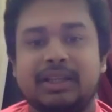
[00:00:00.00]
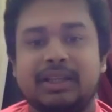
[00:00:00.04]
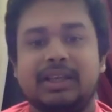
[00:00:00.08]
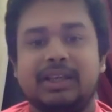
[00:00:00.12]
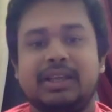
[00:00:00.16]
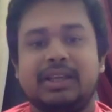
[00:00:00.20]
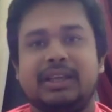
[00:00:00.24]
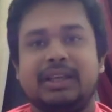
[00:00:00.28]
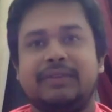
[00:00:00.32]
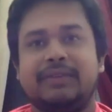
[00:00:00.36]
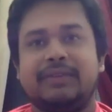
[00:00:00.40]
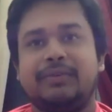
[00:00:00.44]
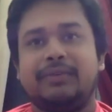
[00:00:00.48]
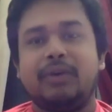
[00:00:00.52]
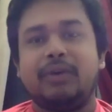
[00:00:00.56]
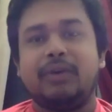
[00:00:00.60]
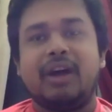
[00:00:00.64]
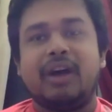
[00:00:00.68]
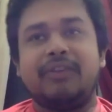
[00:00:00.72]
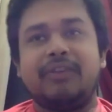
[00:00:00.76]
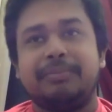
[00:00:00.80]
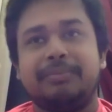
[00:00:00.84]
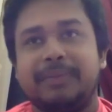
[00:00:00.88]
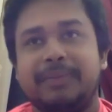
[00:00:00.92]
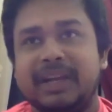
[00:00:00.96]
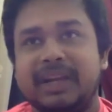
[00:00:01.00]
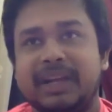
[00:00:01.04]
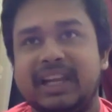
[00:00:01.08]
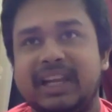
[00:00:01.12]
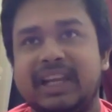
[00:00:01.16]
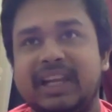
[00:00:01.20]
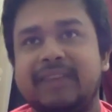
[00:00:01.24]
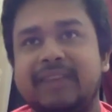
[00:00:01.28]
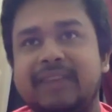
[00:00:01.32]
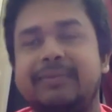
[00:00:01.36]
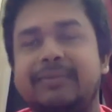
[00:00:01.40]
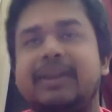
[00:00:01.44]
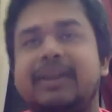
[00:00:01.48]
if you have
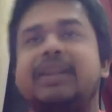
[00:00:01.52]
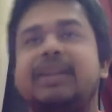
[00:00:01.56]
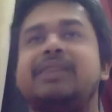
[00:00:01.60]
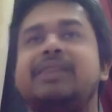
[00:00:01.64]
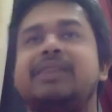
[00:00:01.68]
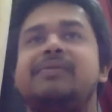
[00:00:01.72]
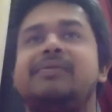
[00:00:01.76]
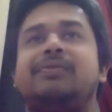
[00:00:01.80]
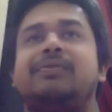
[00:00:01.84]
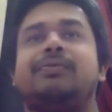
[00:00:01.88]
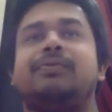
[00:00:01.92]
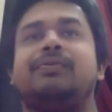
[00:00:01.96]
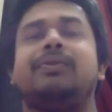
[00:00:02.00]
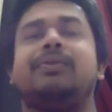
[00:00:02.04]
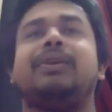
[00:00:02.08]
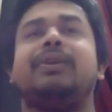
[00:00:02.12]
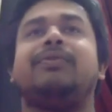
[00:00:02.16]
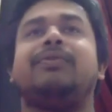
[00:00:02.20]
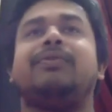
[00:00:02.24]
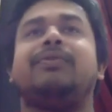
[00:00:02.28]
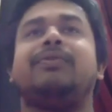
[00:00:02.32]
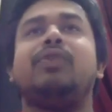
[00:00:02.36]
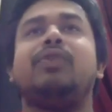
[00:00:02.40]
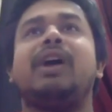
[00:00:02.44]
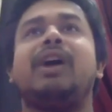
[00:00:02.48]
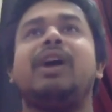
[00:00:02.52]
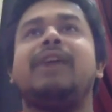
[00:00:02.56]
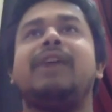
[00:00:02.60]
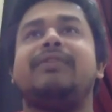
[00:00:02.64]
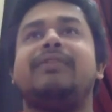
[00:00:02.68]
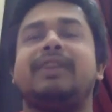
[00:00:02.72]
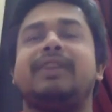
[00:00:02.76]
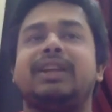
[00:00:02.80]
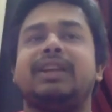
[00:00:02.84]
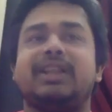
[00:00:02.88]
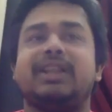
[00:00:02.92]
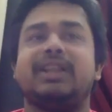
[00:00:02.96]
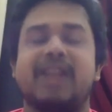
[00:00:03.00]
belief and if you have
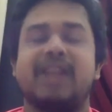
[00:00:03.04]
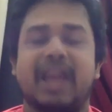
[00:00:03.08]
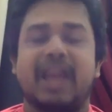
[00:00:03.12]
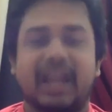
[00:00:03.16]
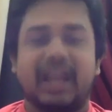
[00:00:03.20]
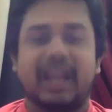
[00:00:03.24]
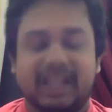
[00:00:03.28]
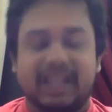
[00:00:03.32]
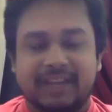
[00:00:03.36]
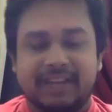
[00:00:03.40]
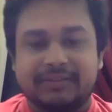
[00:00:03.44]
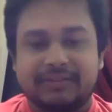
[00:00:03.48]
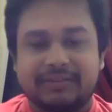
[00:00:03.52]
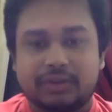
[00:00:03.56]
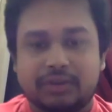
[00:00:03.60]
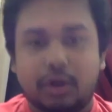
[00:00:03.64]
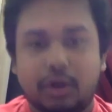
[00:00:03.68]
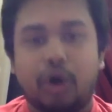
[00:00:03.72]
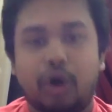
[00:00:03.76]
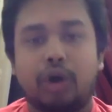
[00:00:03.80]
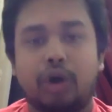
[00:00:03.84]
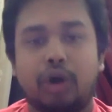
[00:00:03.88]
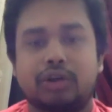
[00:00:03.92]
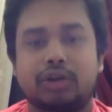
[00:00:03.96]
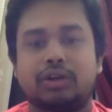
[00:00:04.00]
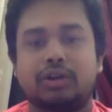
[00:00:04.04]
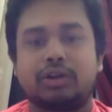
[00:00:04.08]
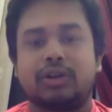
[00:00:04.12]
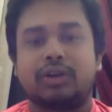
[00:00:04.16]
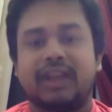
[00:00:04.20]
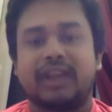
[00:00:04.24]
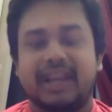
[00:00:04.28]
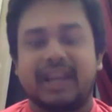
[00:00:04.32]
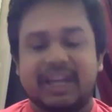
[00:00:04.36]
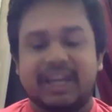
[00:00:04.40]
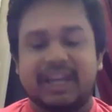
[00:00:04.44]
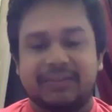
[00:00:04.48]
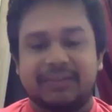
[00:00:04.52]
any negative thoughts or
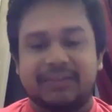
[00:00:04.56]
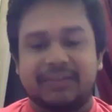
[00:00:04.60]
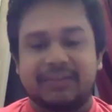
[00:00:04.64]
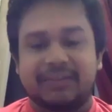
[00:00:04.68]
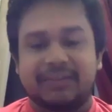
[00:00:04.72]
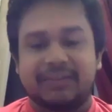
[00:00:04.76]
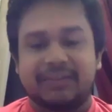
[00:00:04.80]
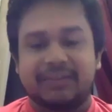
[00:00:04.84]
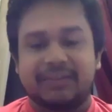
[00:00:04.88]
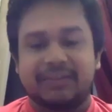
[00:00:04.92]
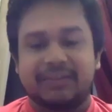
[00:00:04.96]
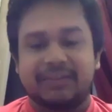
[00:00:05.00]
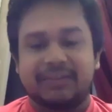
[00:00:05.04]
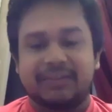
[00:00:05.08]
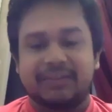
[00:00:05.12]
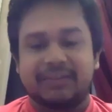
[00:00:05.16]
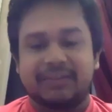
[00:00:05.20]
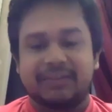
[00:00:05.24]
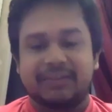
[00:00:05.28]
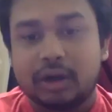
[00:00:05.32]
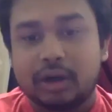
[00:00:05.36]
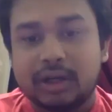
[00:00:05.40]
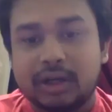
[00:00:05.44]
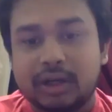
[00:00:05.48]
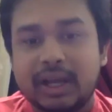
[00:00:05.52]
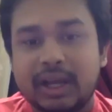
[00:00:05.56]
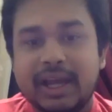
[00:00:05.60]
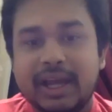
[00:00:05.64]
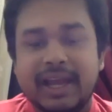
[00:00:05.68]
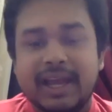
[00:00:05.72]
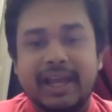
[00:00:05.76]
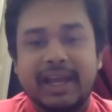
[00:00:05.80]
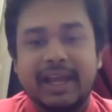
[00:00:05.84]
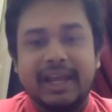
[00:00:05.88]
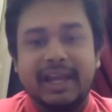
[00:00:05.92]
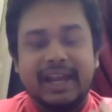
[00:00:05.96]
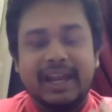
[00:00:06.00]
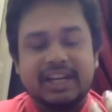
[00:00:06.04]
negative feelings going on,
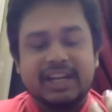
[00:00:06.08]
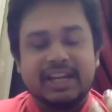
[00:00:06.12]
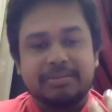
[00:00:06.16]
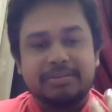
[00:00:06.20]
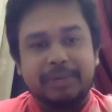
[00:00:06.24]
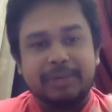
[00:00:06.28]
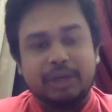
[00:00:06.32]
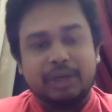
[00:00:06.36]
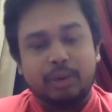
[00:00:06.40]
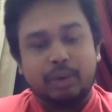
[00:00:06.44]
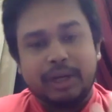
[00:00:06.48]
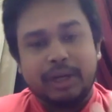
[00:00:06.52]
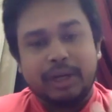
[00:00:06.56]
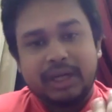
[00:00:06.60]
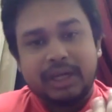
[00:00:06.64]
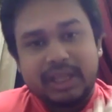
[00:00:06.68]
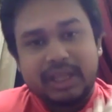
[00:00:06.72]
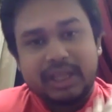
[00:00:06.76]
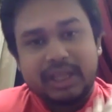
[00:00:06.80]
it's between